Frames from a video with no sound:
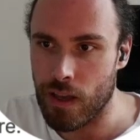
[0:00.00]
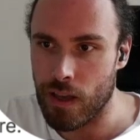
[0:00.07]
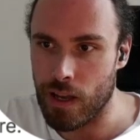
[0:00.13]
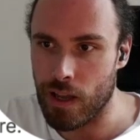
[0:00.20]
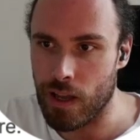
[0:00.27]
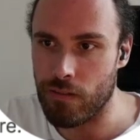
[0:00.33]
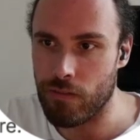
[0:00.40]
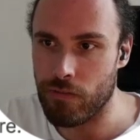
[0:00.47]
And
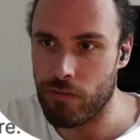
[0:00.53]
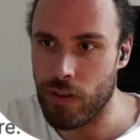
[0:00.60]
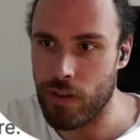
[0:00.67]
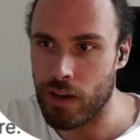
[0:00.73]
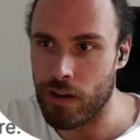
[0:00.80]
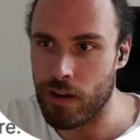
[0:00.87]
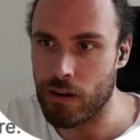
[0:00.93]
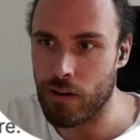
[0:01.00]
I've
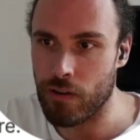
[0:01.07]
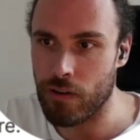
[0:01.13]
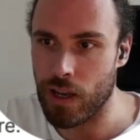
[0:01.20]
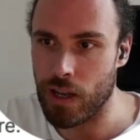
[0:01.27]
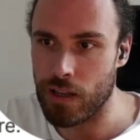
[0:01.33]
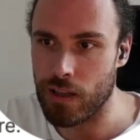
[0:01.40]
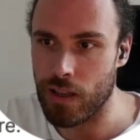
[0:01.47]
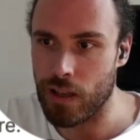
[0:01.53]
here
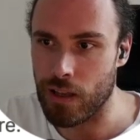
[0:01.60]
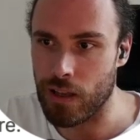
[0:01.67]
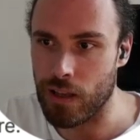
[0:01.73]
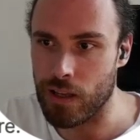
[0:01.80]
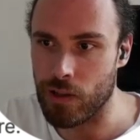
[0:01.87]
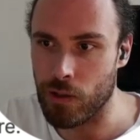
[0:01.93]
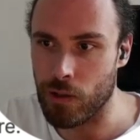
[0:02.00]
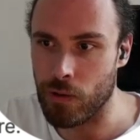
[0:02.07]
created a
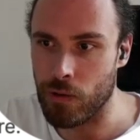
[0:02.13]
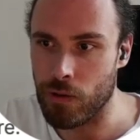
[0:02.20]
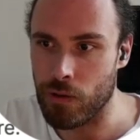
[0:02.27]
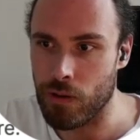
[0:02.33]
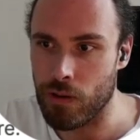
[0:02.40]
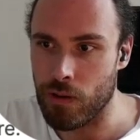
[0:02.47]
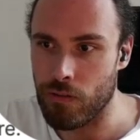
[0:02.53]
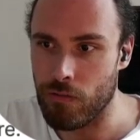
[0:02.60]
little
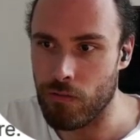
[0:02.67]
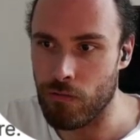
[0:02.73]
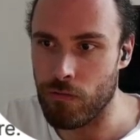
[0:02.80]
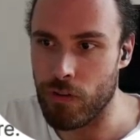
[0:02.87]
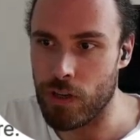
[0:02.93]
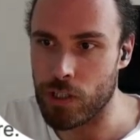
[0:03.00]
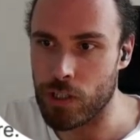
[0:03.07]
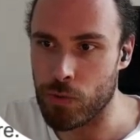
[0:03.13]

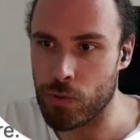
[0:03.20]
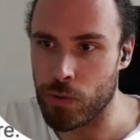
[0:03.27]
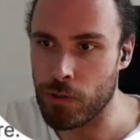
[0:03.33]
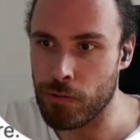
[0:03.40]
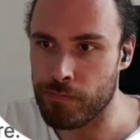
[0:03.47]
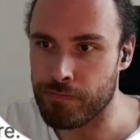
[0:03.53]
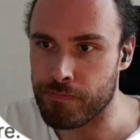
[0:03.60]
visual.